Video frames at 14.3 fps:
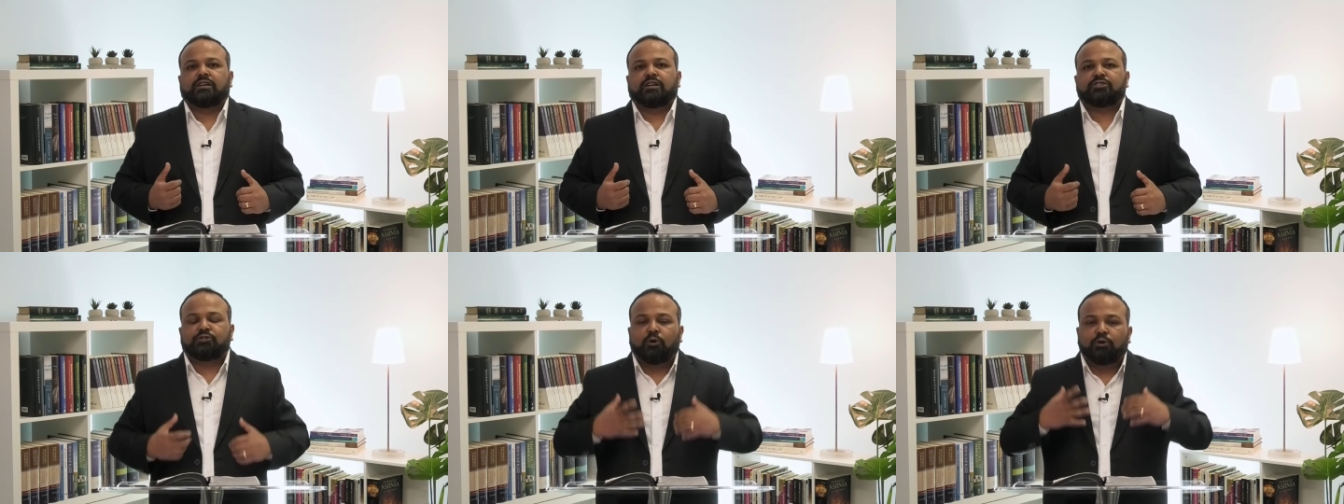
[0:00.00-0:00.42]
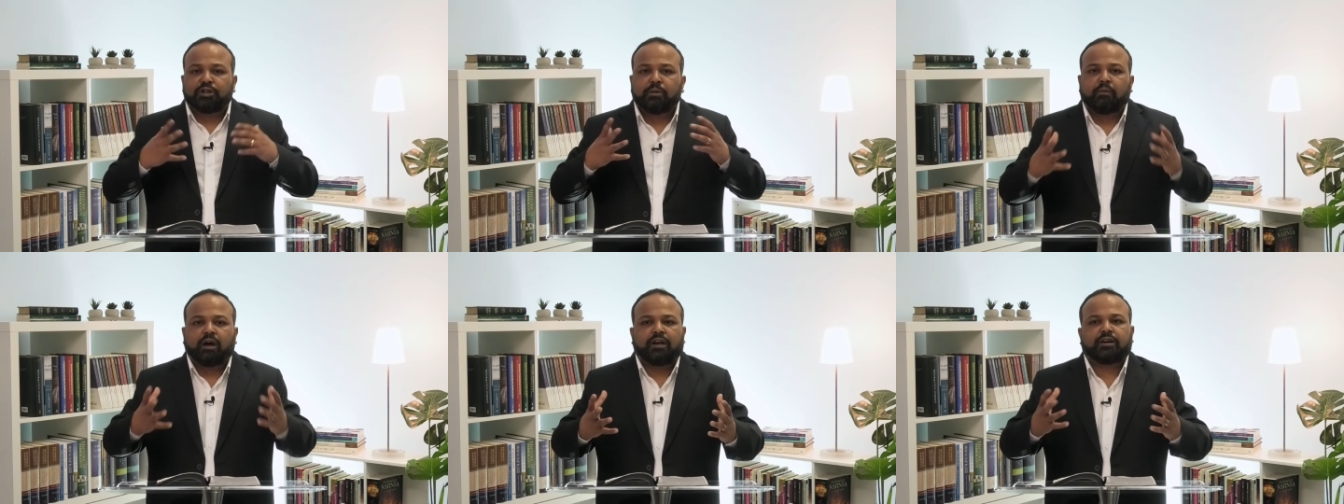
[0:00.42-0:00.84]
it's not
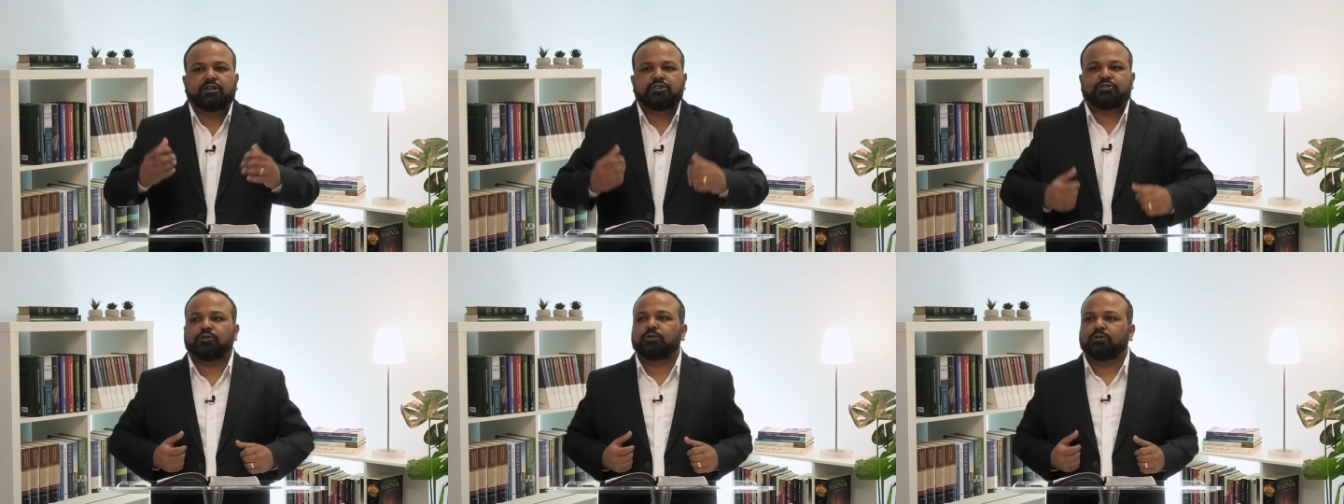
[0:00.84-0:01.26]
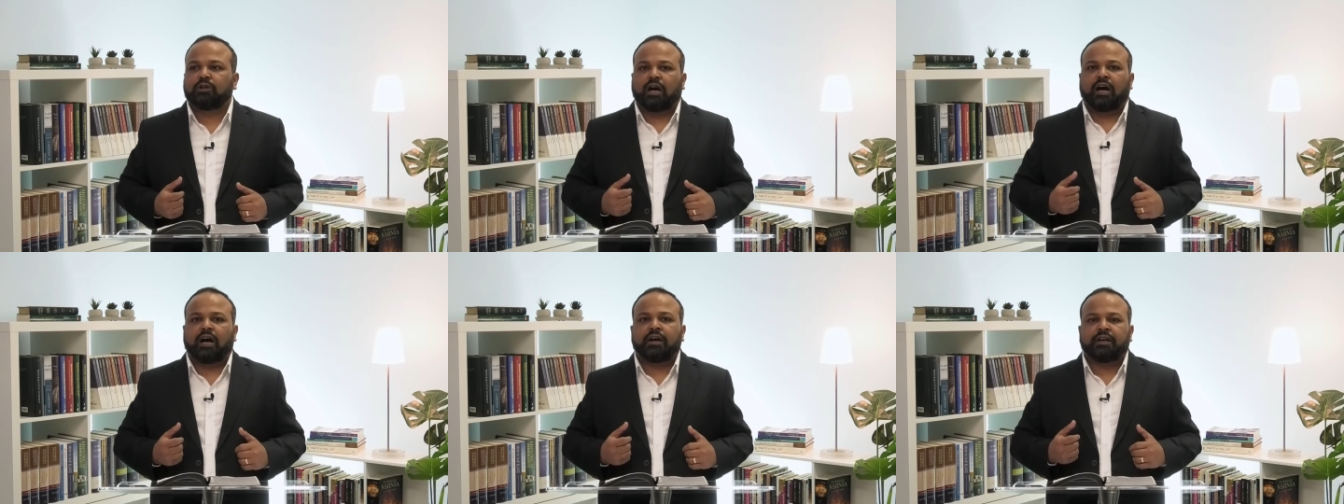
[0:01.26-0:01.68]
in my control.
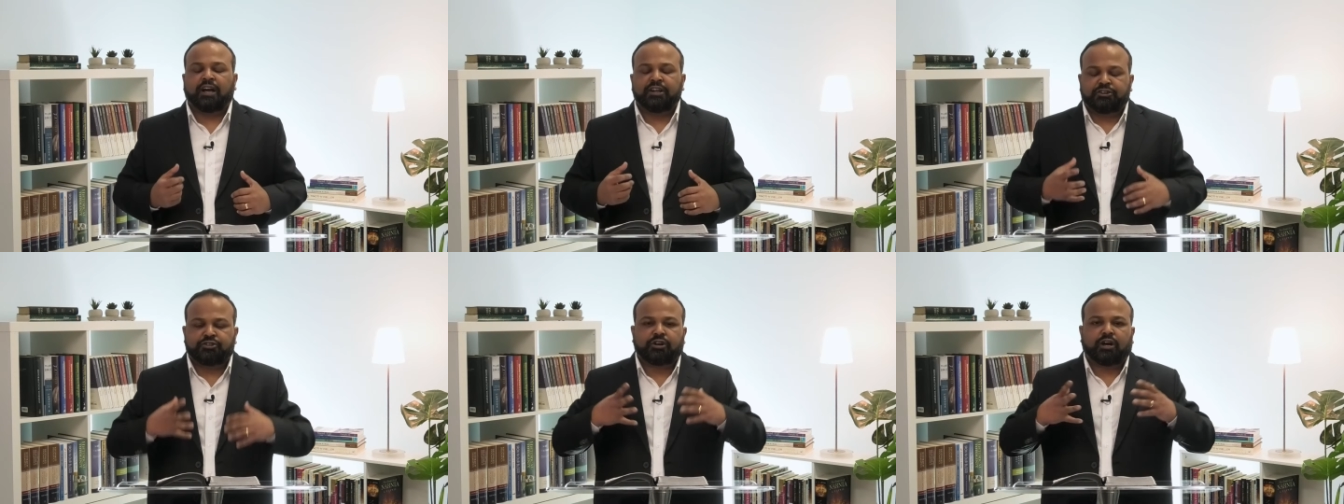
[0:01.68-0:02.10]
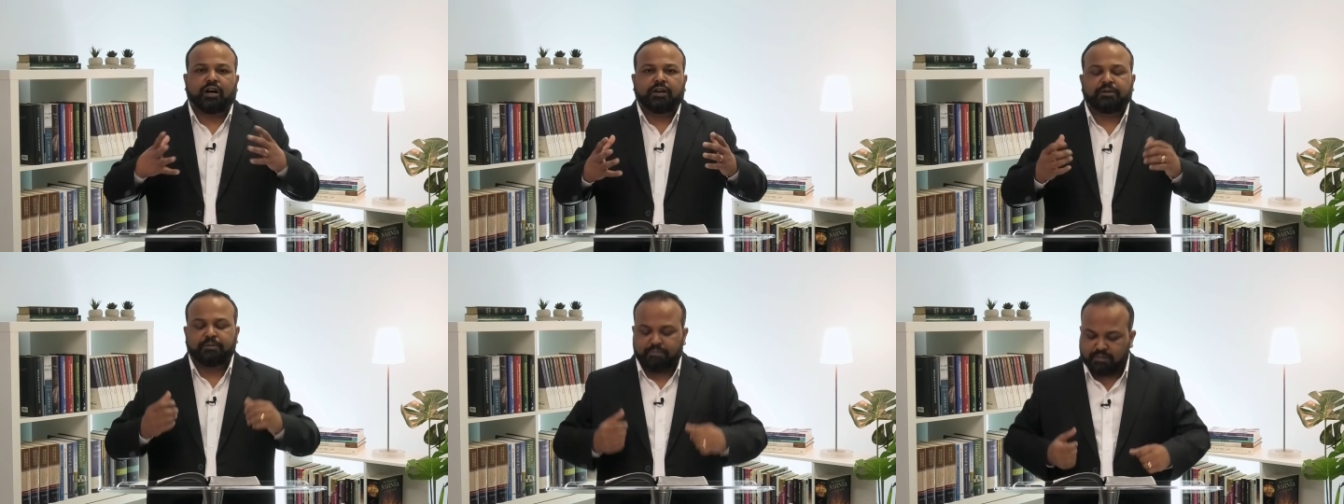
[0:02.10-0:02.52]
I, I
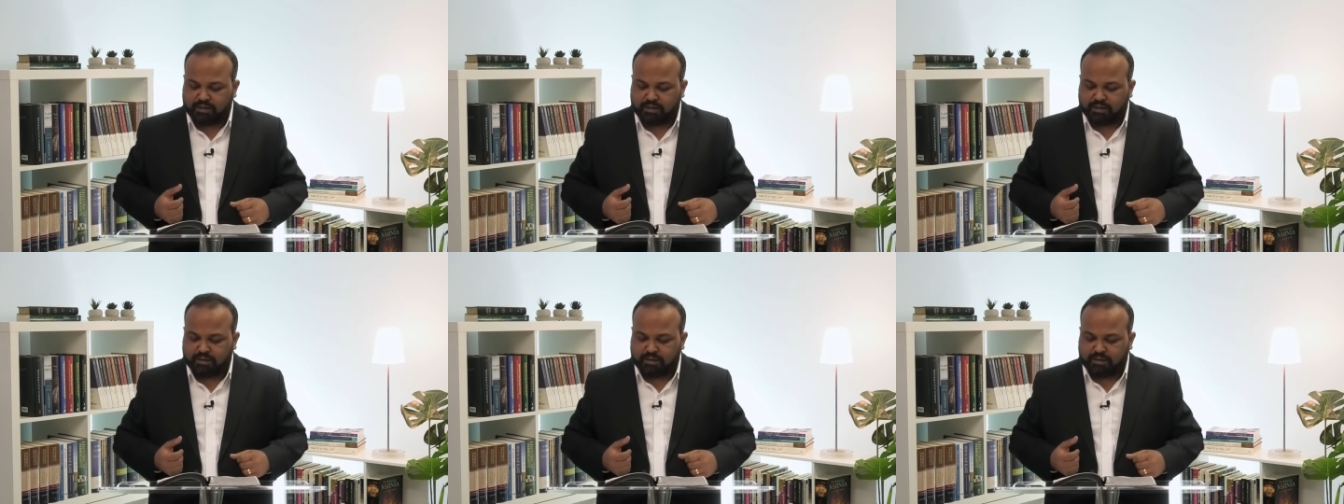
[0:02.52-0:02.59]
try.